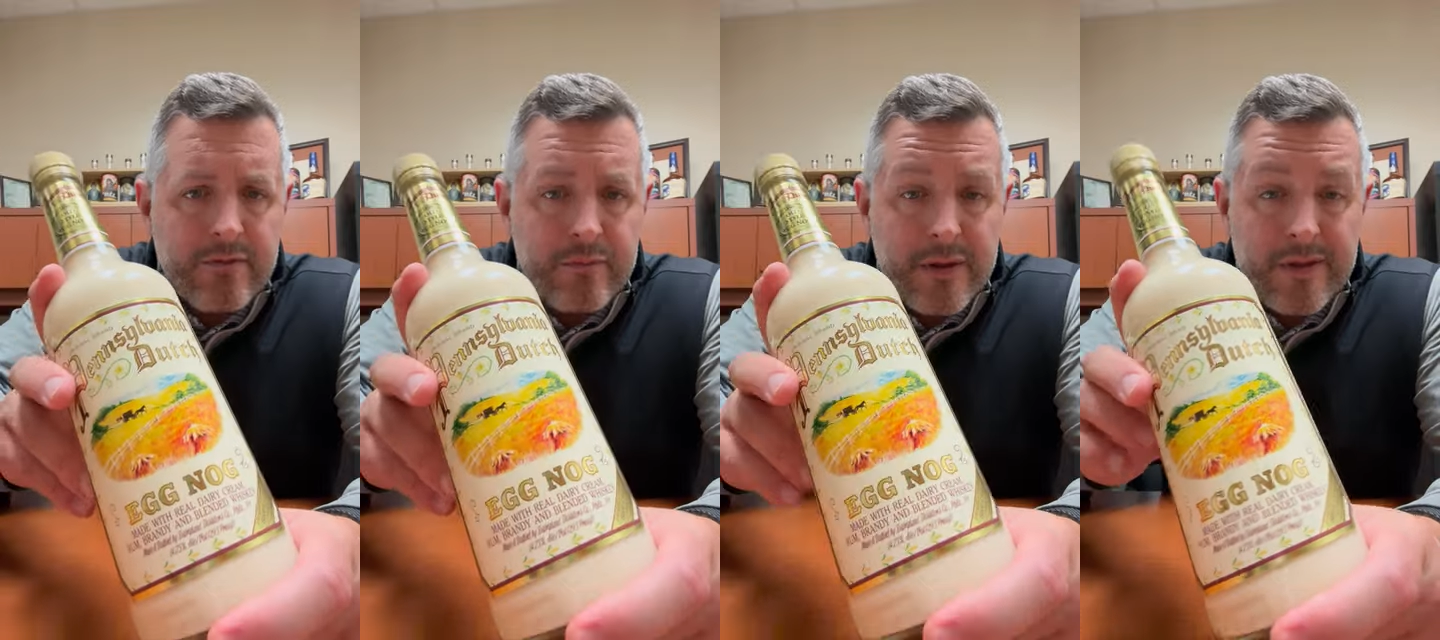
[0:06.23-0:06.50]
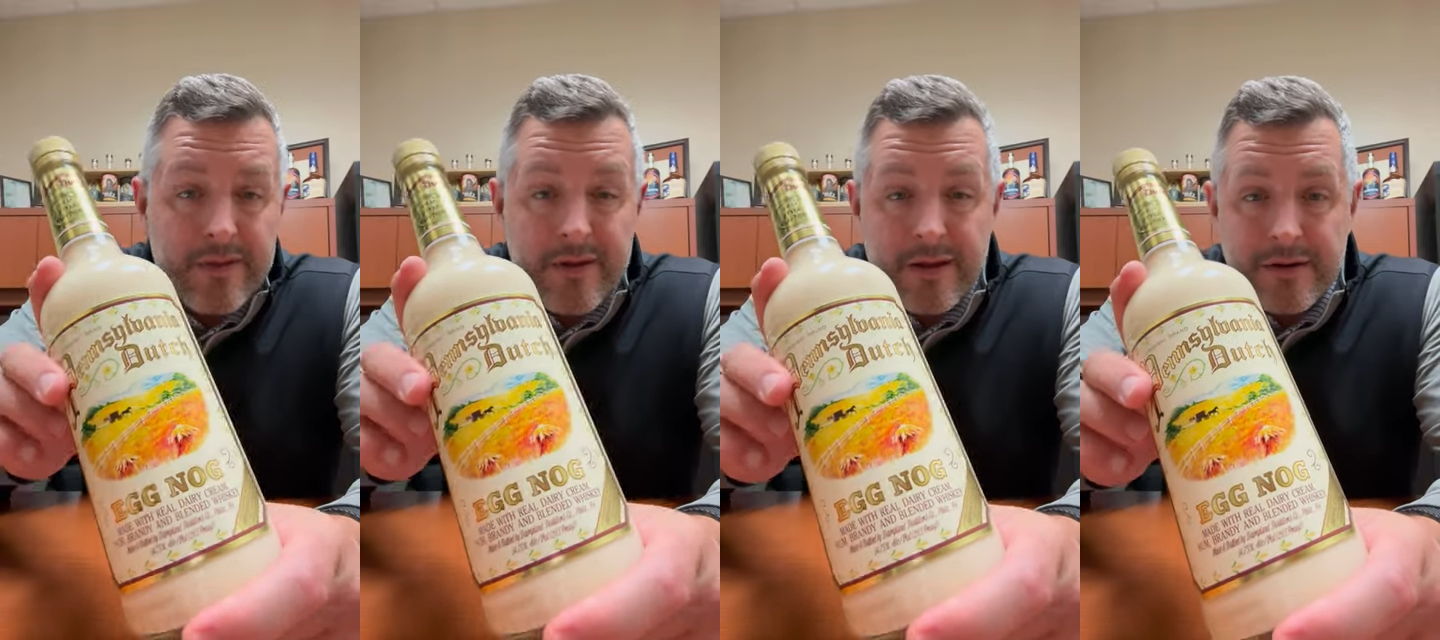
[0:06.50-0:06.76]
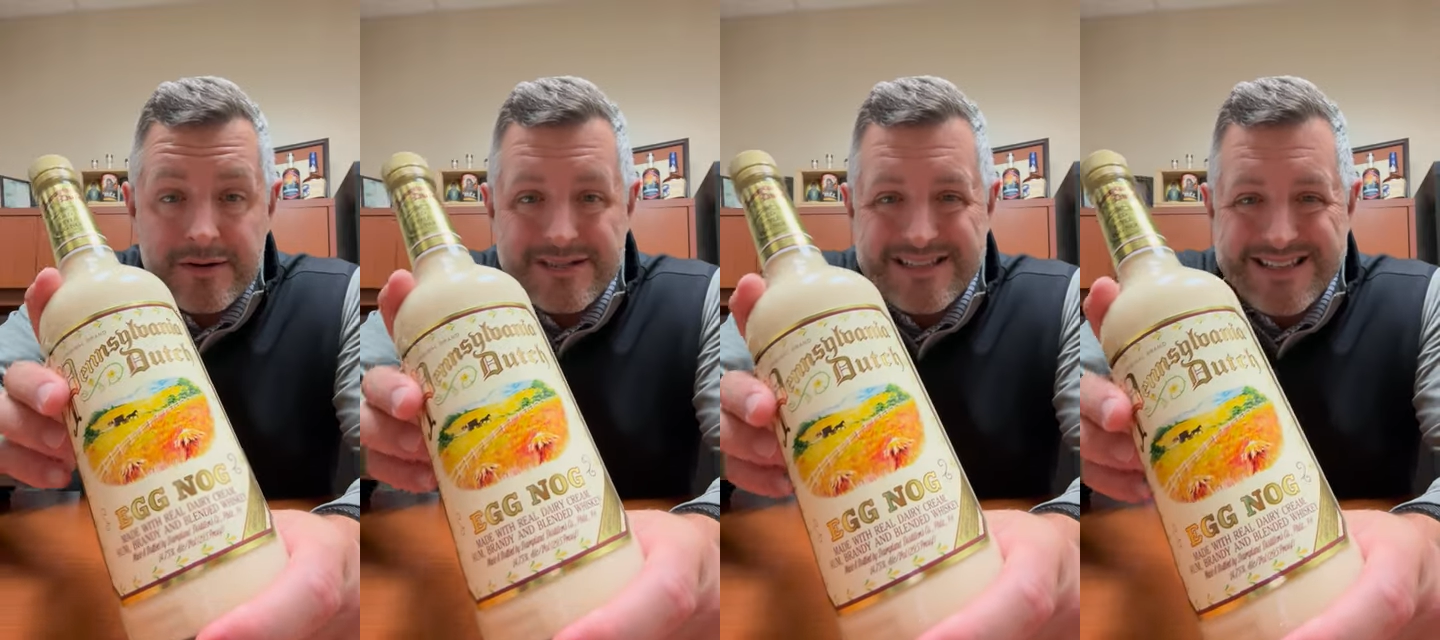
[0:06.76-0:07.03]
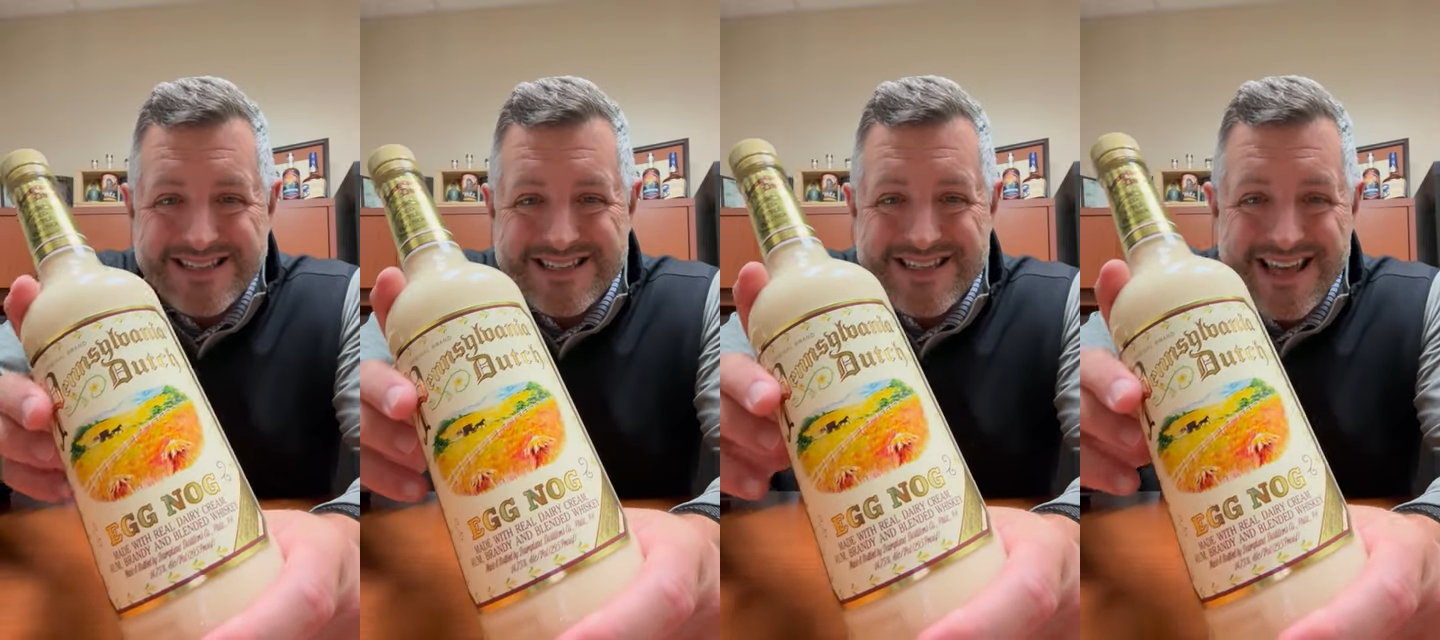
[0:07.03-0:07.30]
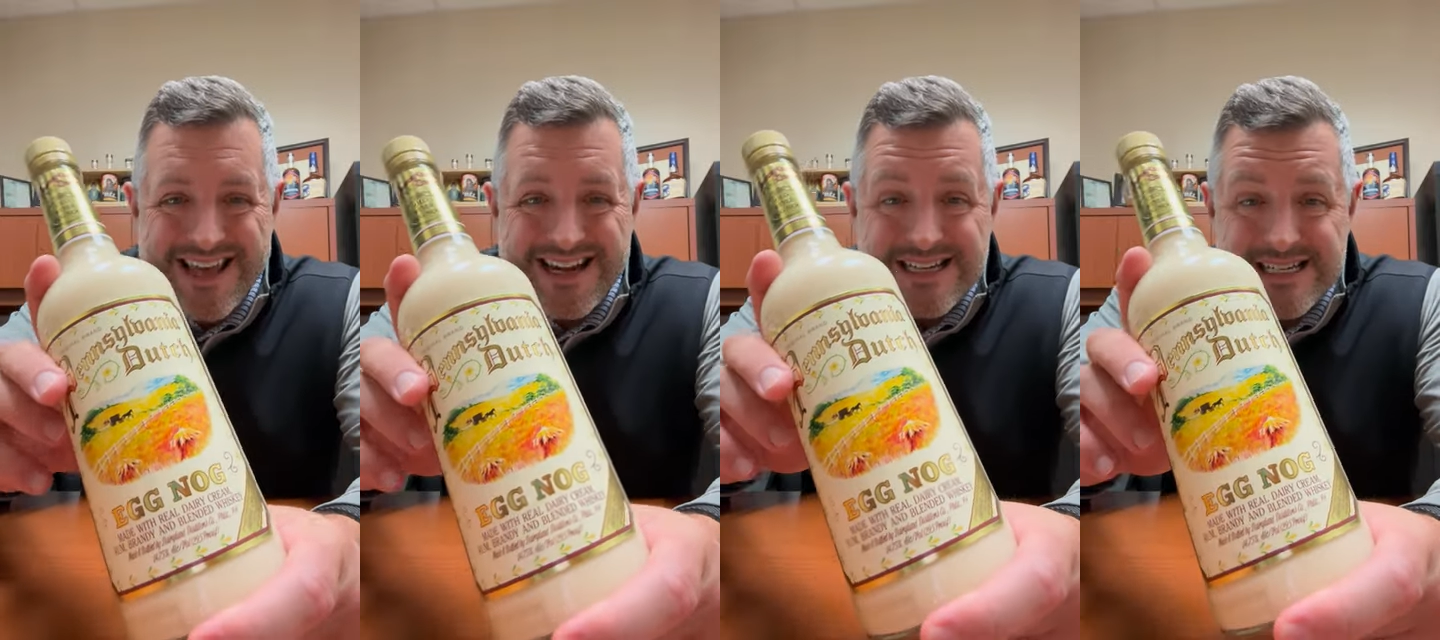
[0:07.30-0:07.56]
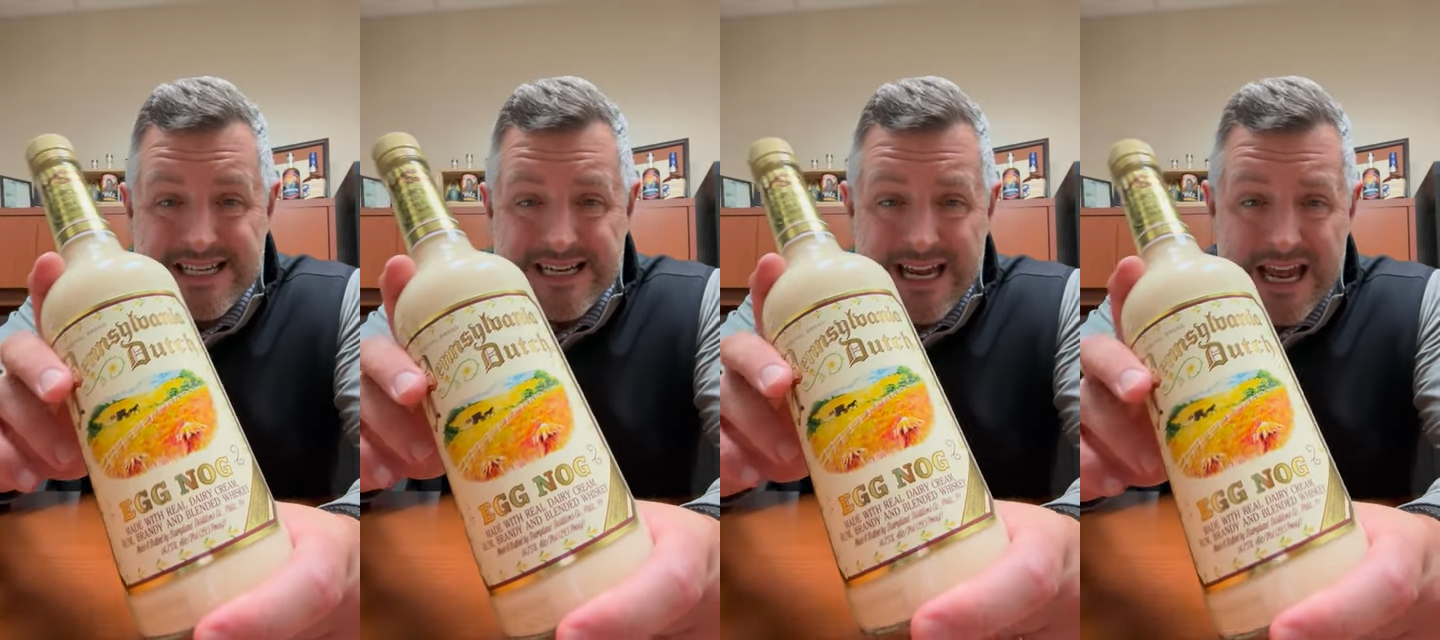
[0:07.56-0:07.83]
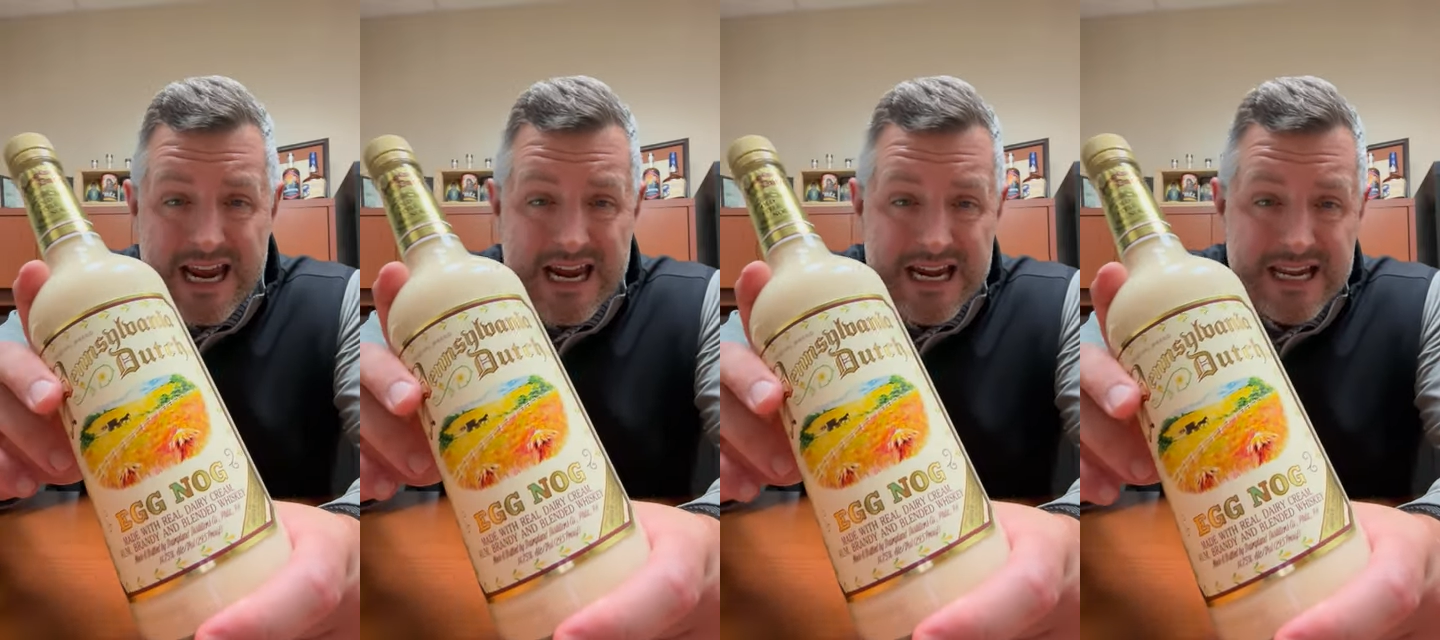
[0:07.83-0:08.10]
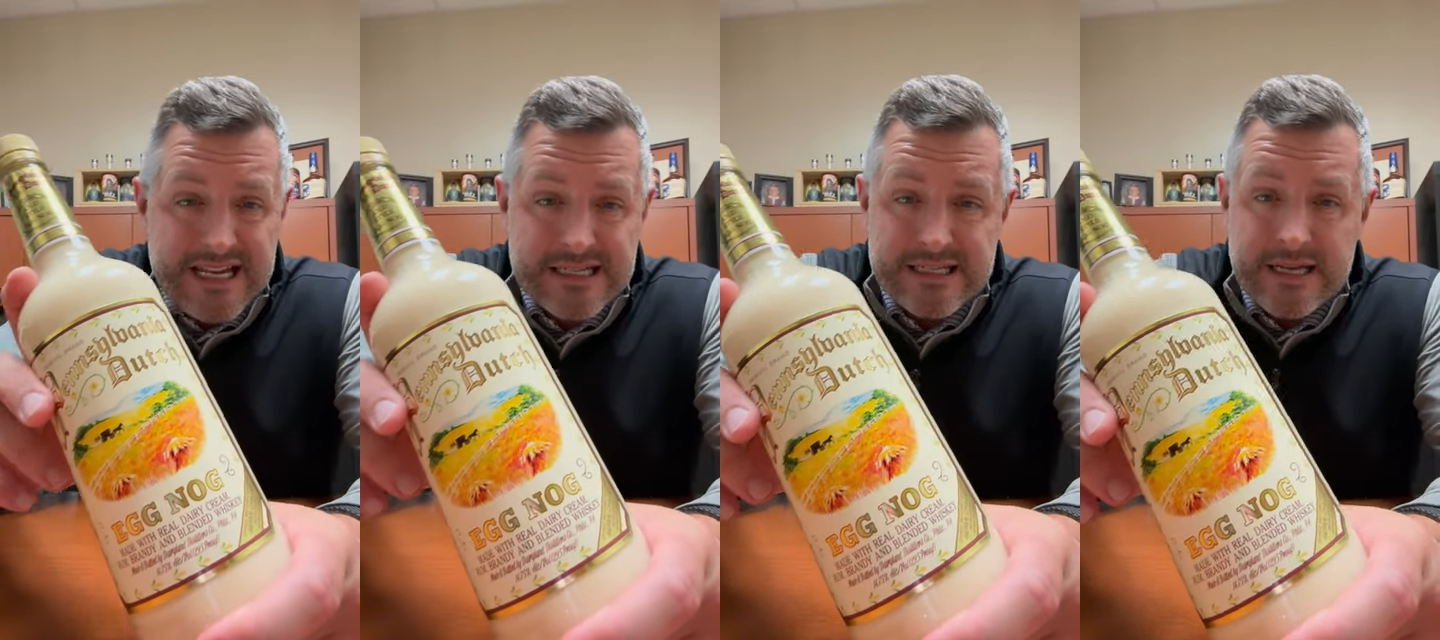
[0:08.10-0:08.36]
been there since the
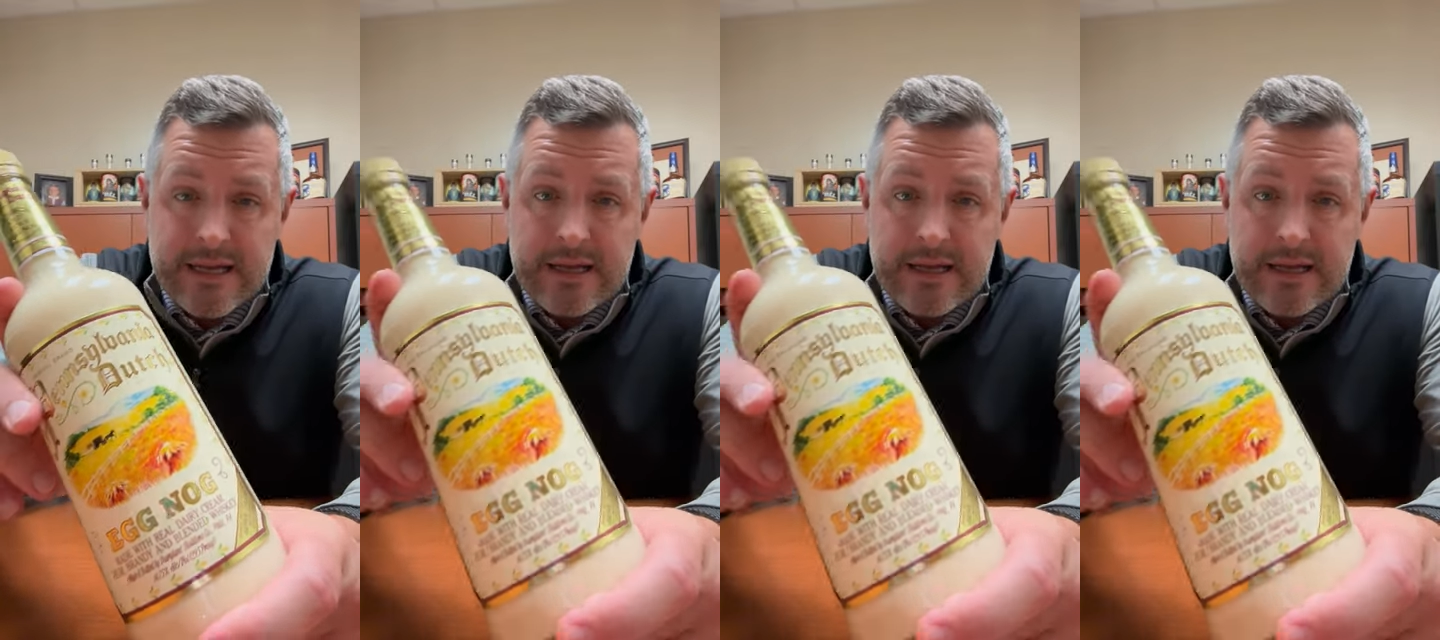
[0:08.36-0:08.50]
1880s.